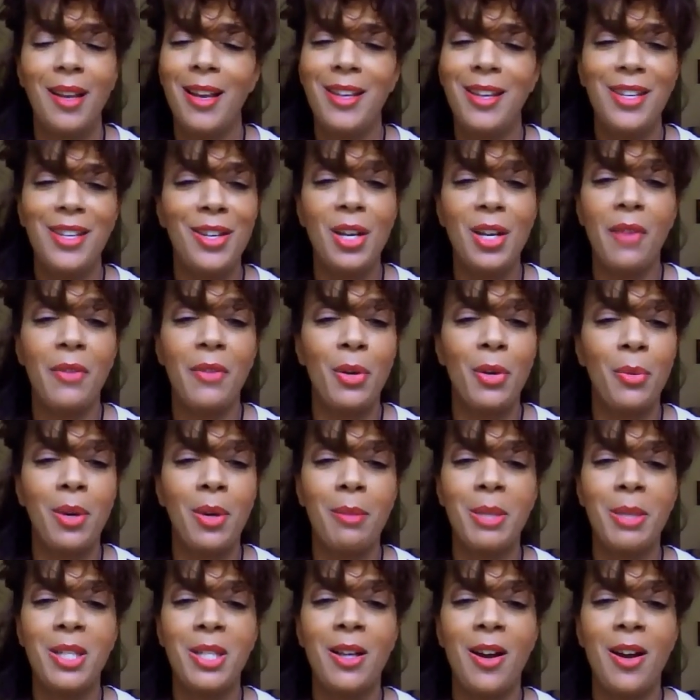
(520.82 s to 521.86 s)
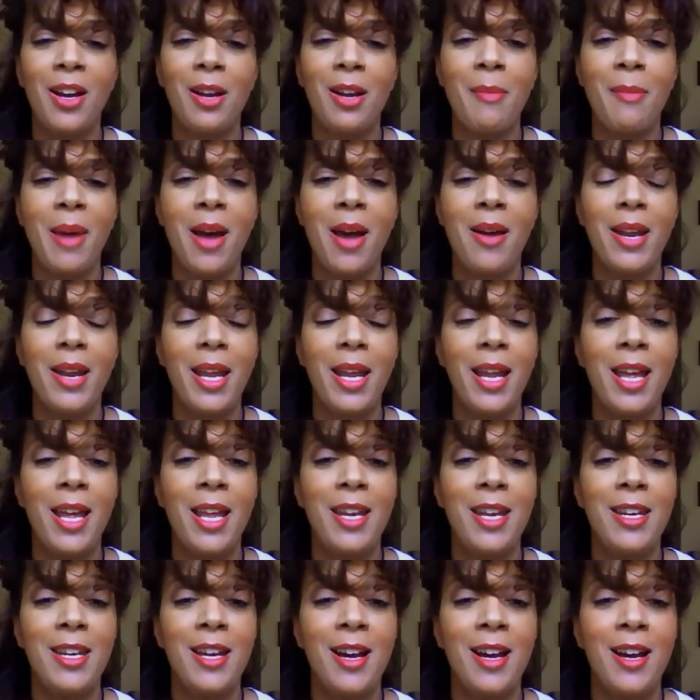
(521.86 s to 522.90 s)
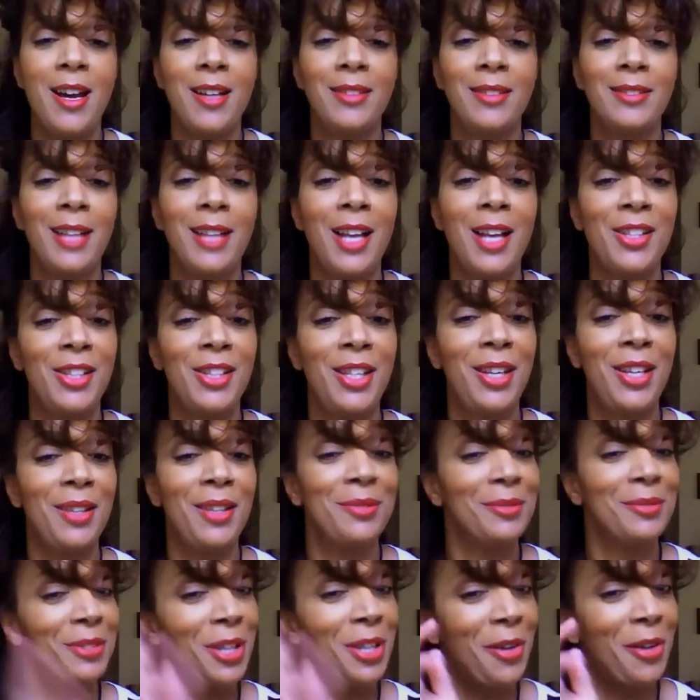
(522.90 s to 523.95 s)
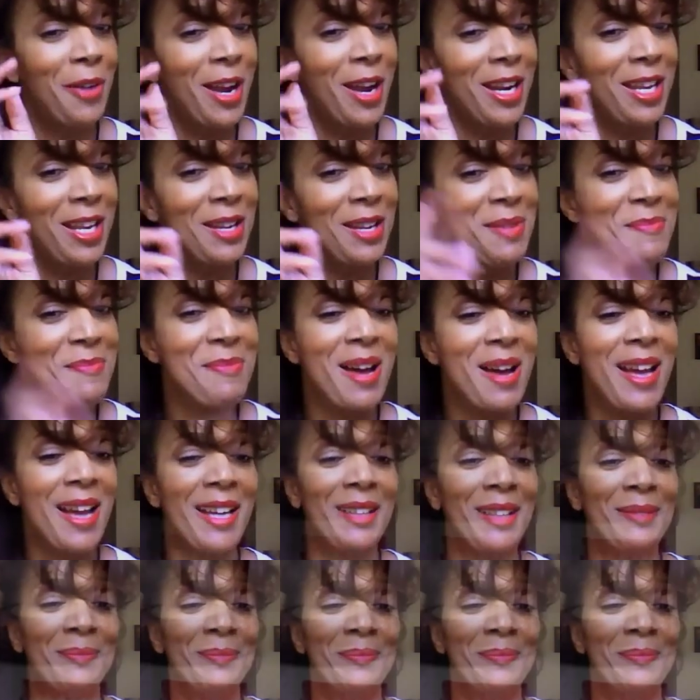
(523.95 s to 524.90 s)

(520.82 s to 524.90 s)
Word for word: you never know what I'll be talking about. And uh, I'll see you. Alrighty, bye.